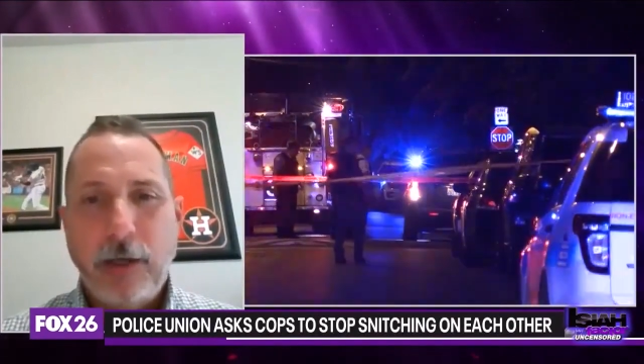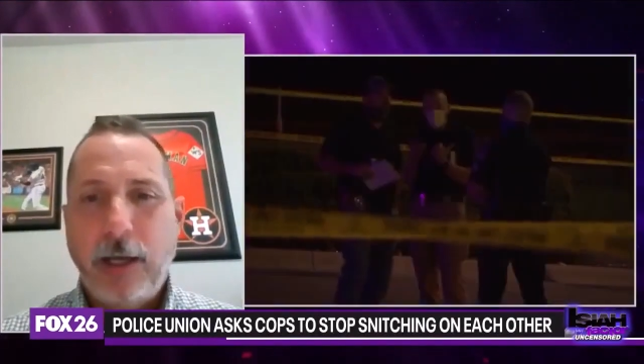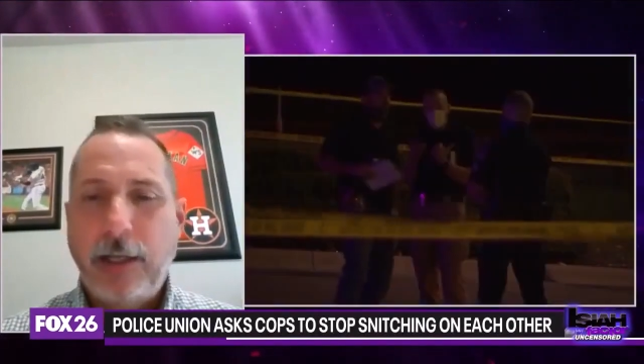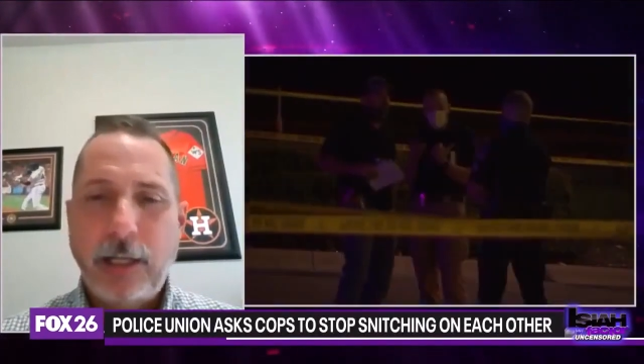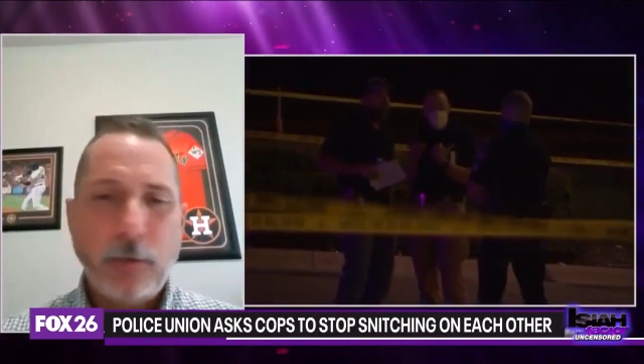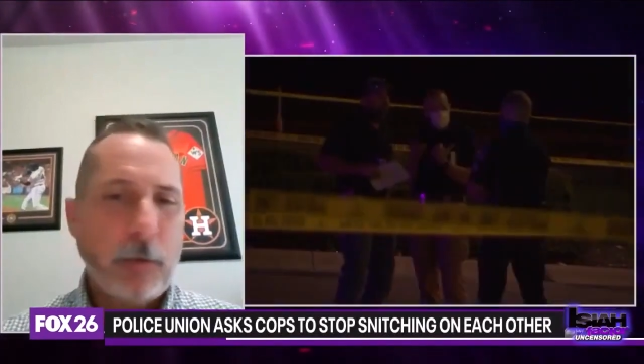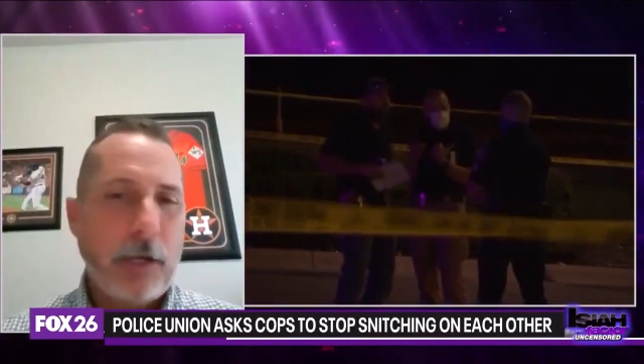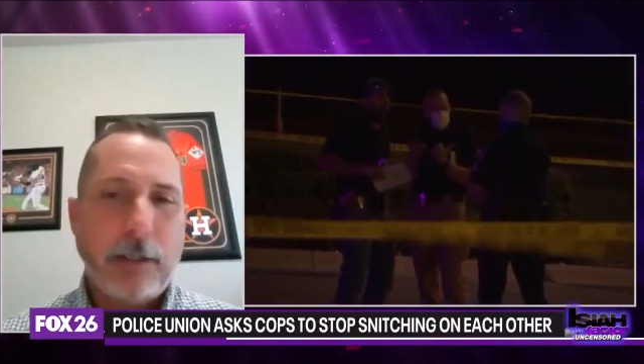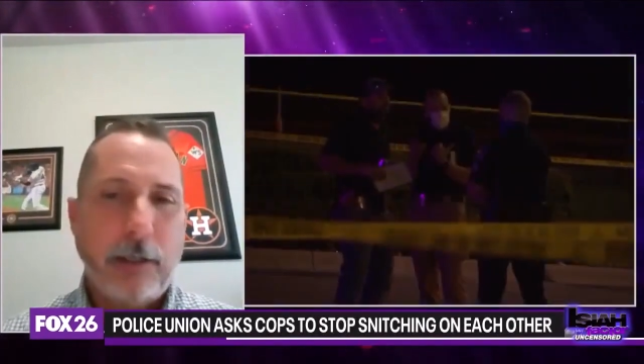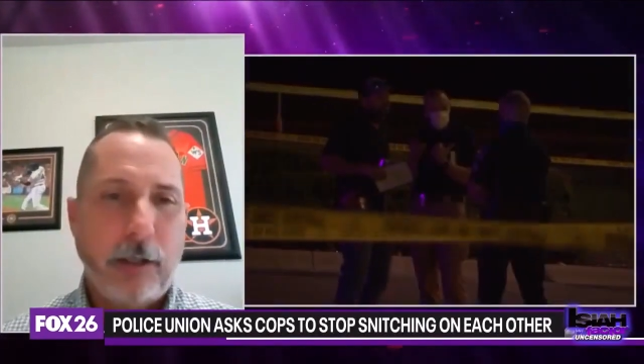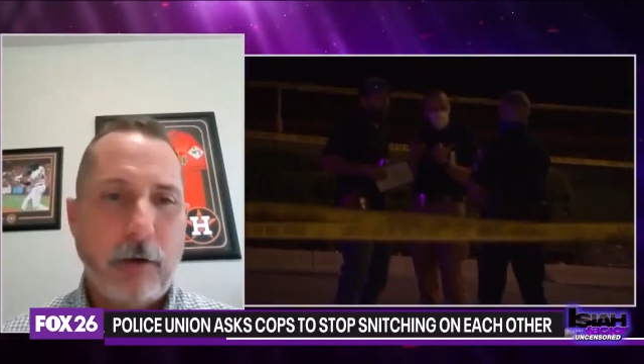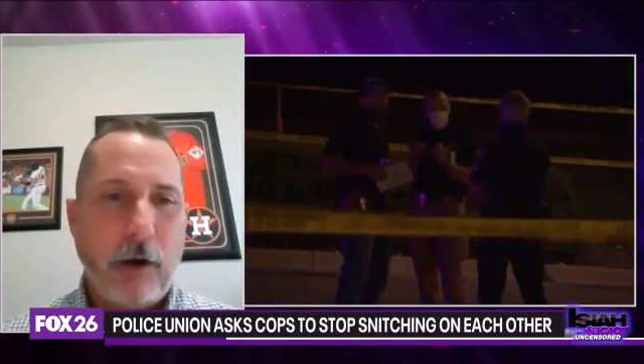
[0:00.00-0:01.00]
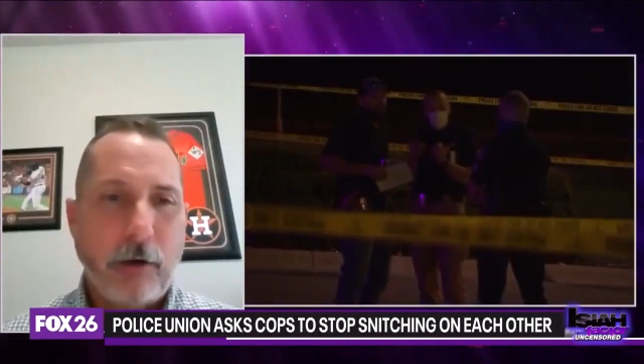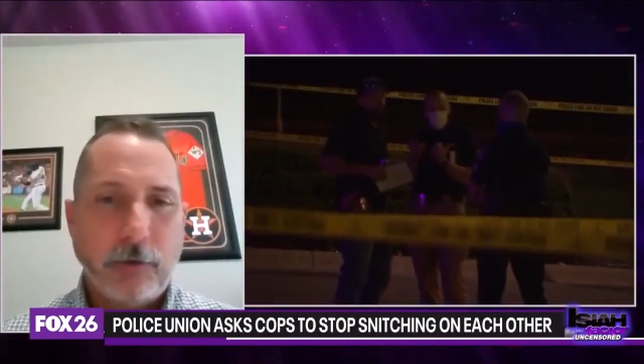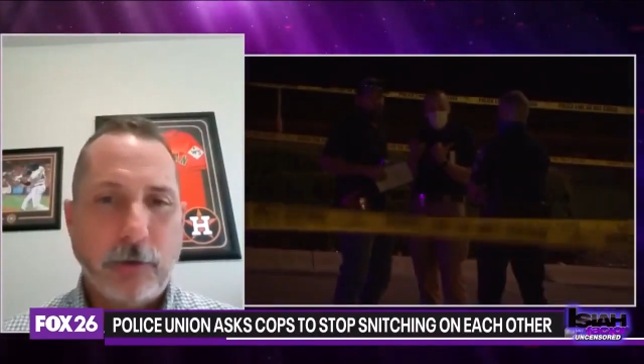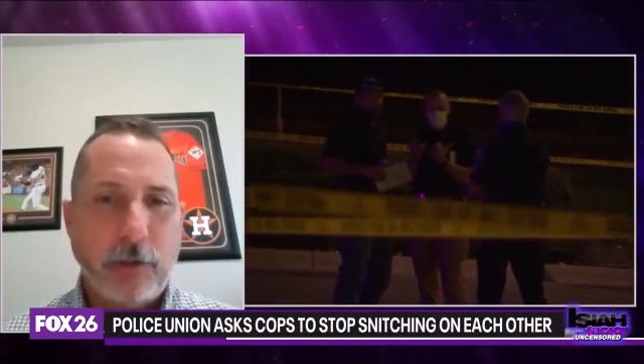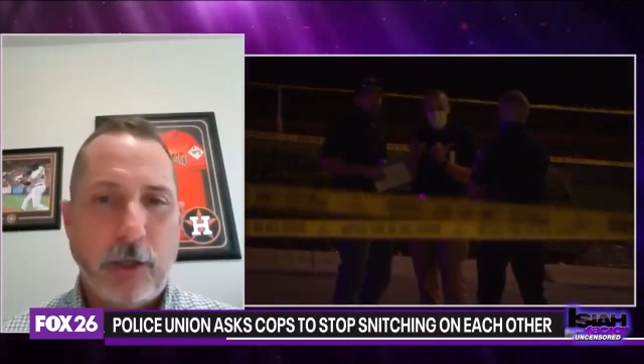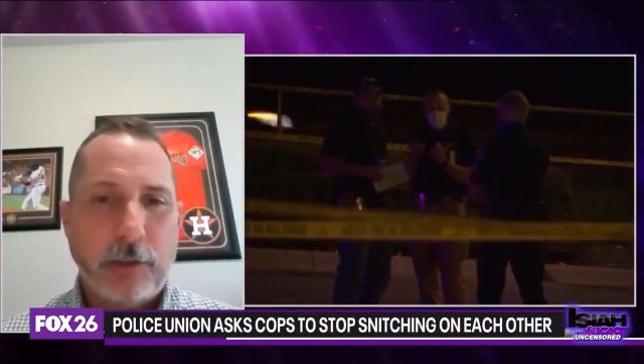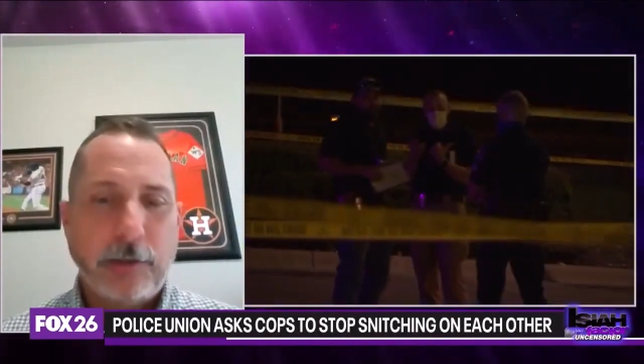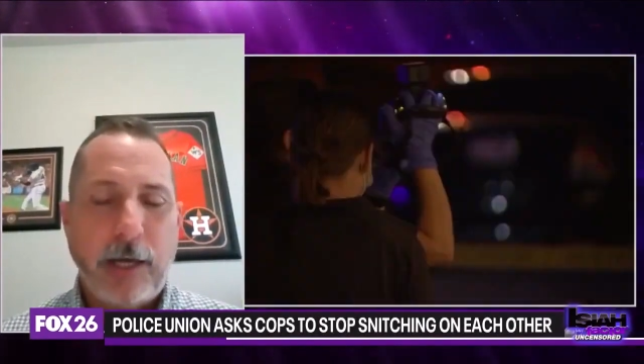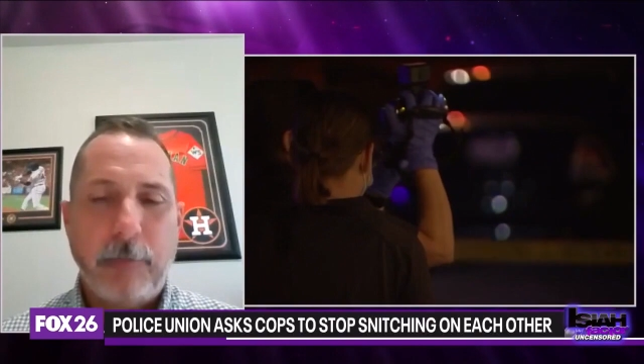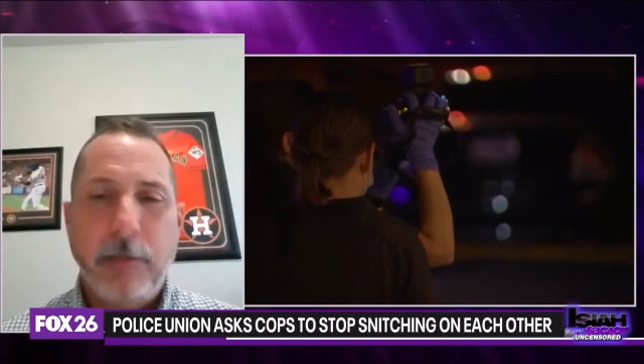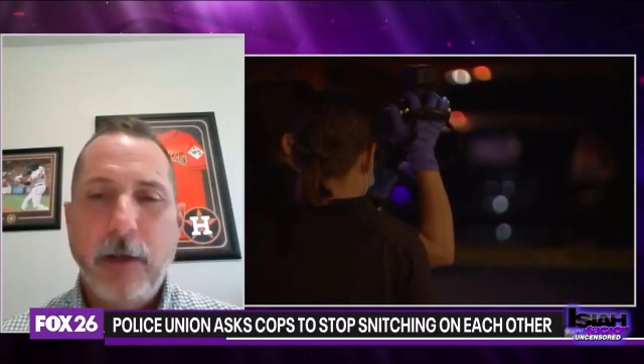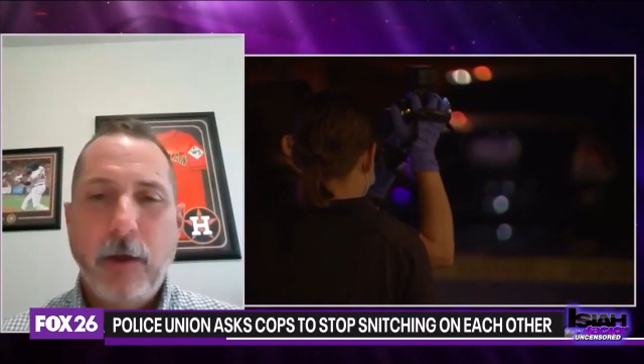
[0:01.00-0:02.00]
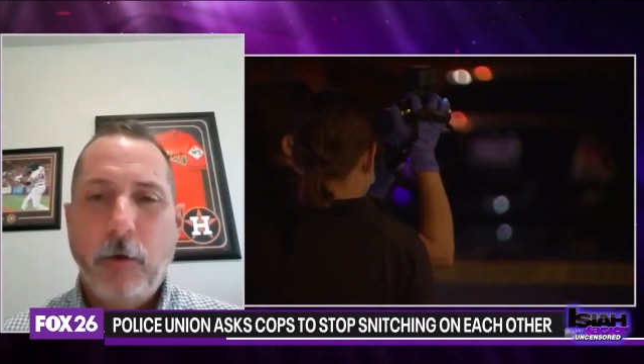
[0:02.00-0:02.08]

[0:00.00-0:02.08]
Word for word: And that's what I tell our officers all the time